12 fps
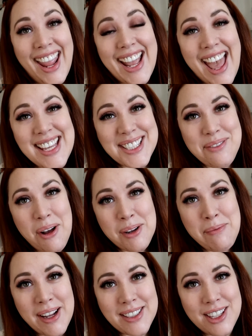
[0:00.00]
Hey guys,
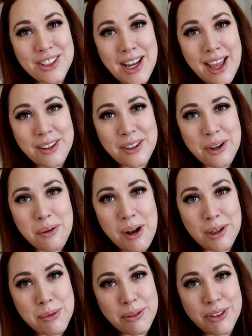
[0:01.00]
welcome back to the channel, or
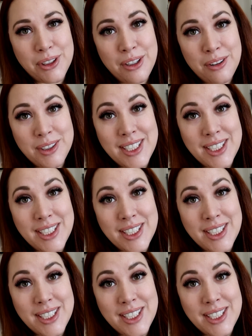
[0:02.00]
welcome if you're new.